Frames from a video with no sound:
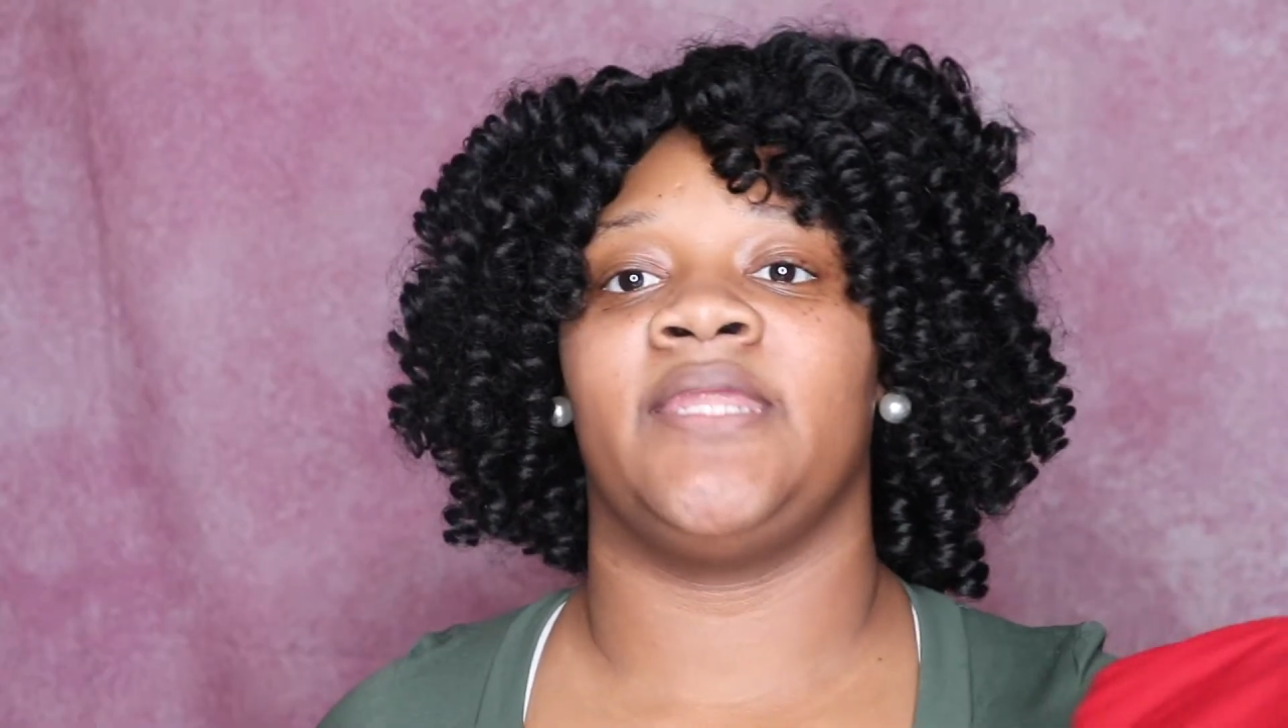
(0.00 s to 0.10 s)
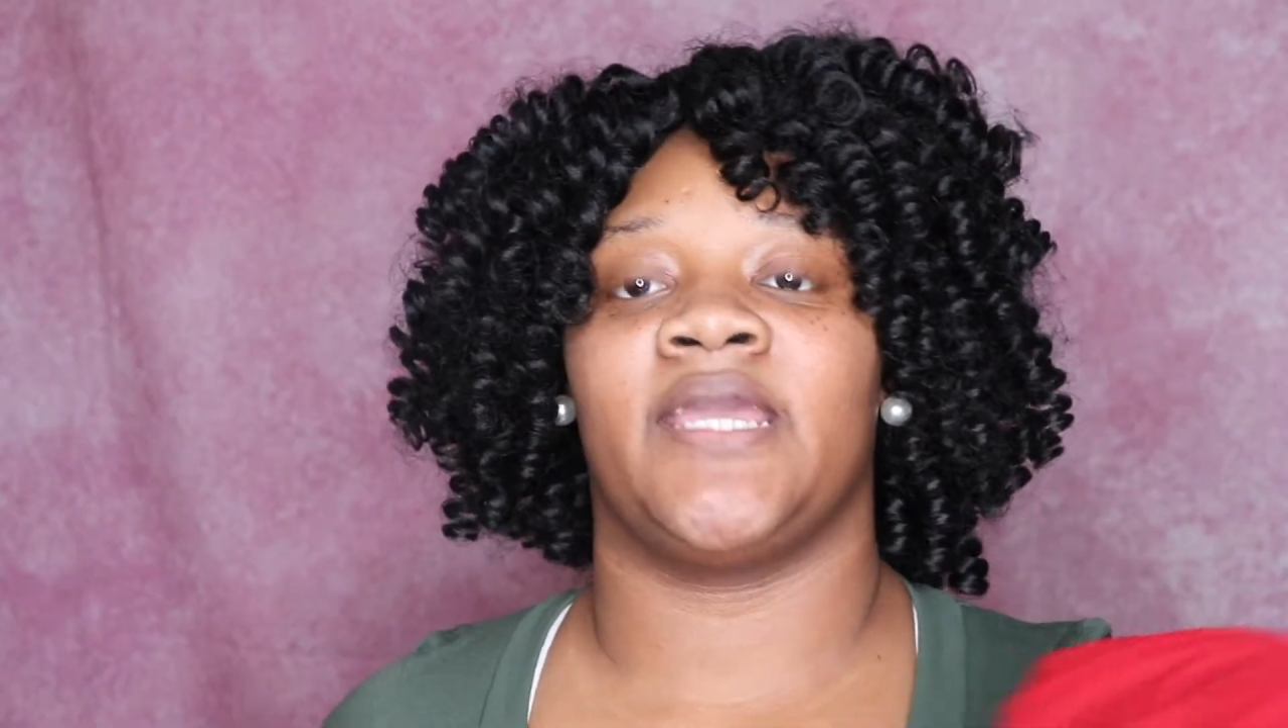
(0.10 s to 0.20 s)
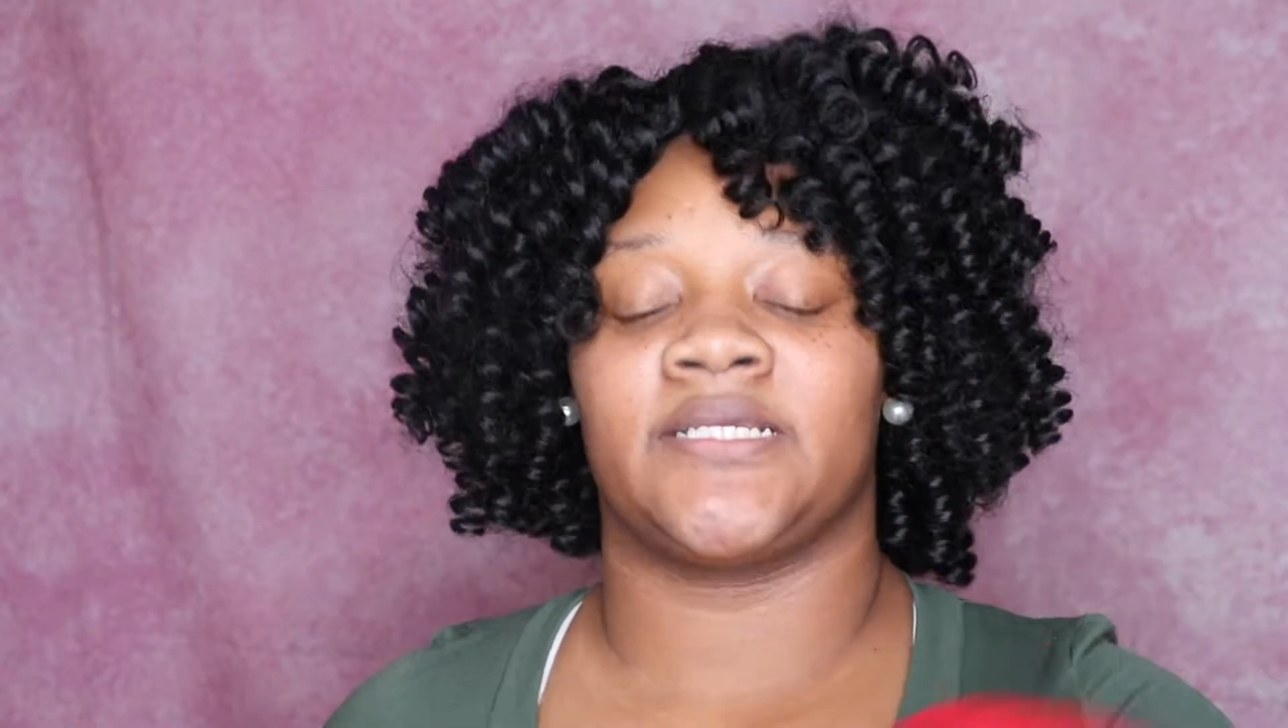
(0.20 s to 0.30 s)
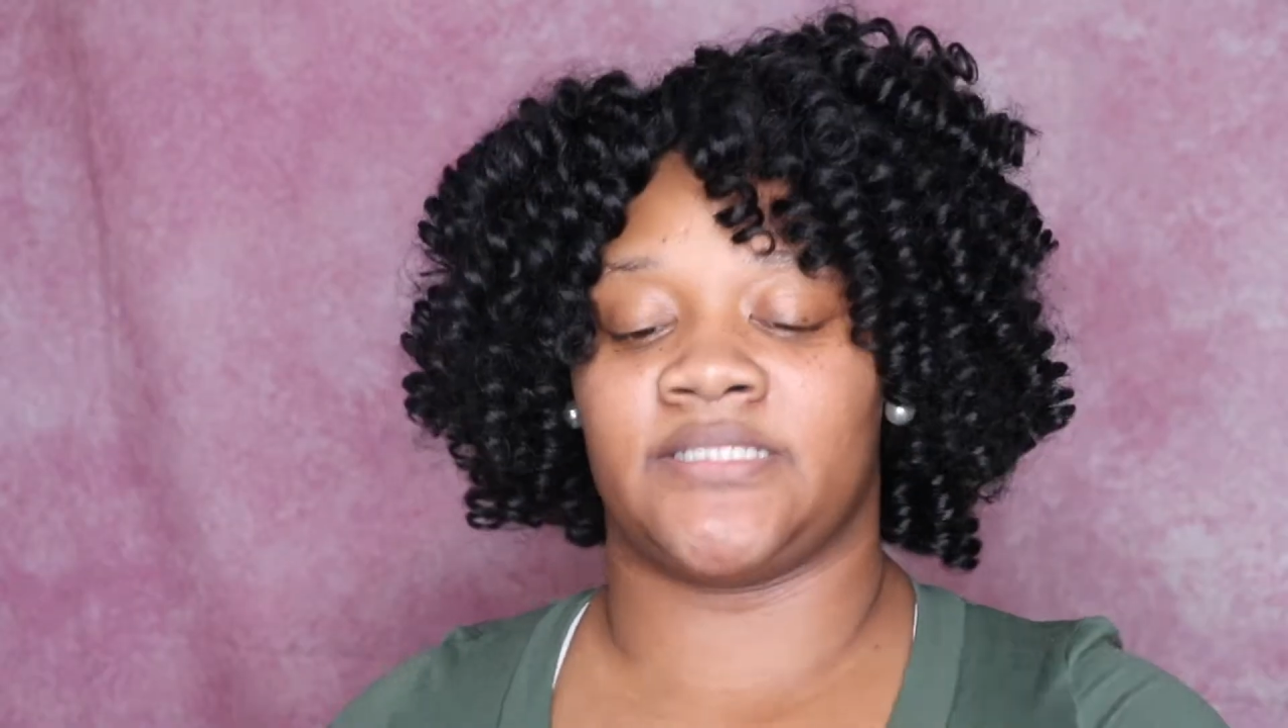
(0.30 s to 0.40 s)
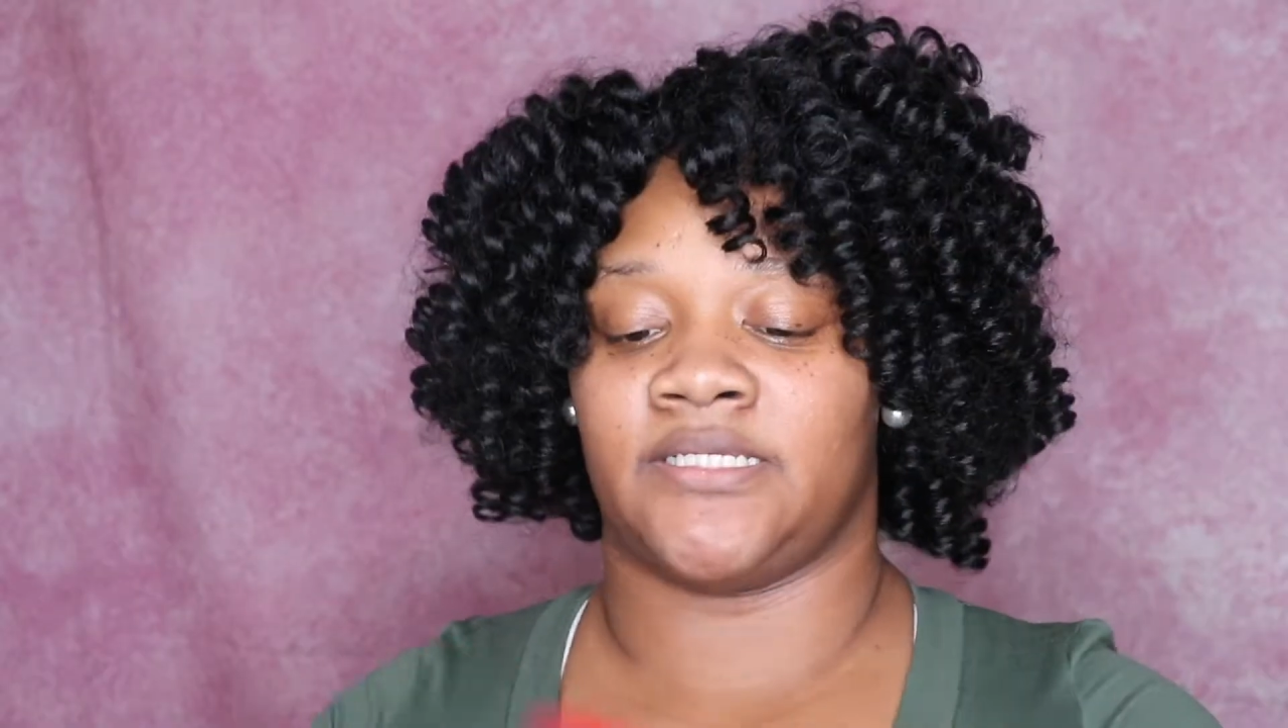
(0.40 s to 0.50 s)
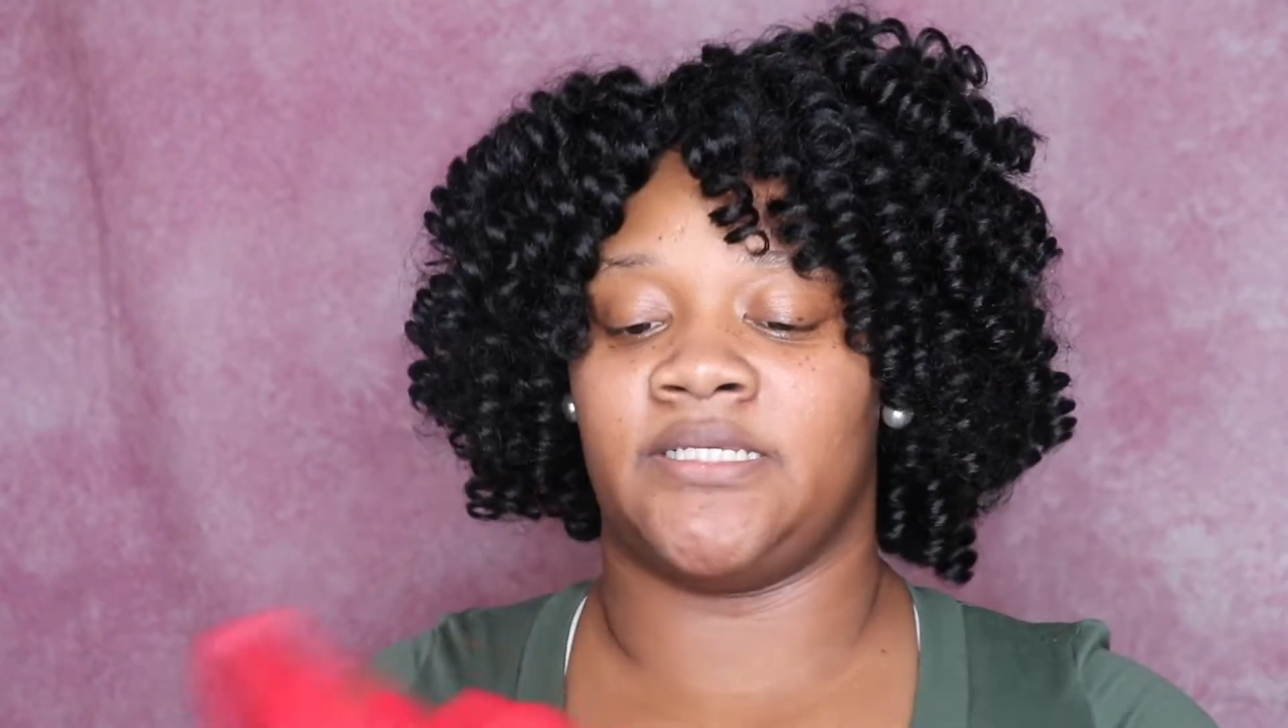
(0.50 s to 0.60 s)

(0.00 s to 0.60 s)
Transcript: next